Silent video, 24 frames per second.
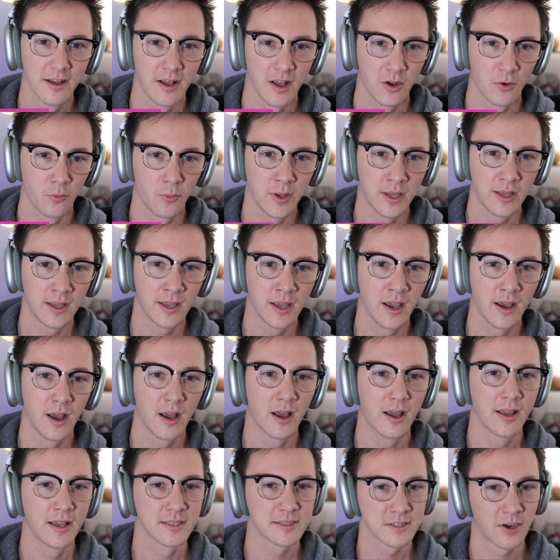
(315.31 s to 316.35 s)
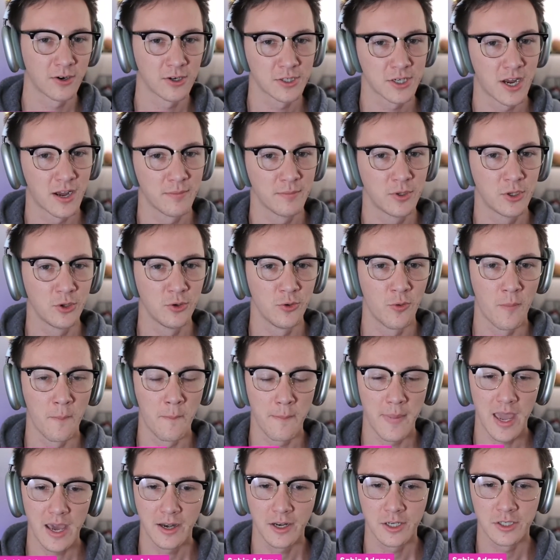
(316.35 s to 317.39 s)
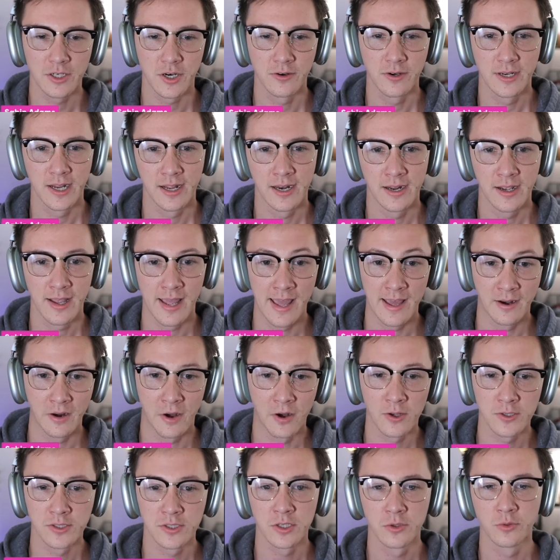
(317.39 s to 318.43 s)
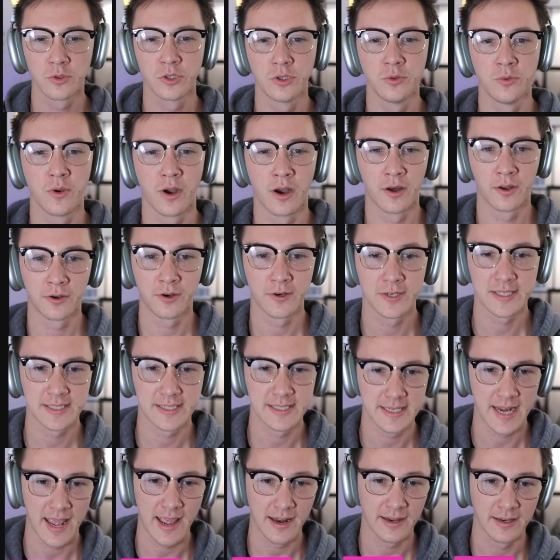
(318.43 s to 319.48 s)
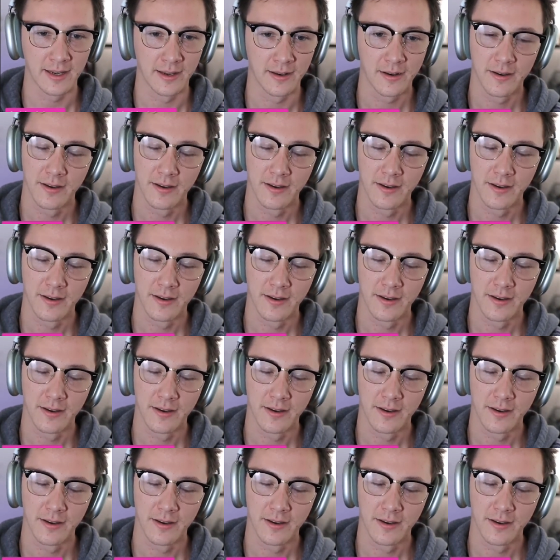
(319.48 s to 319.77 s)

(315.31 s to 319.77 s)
It's our job to manage our data and also to understand it.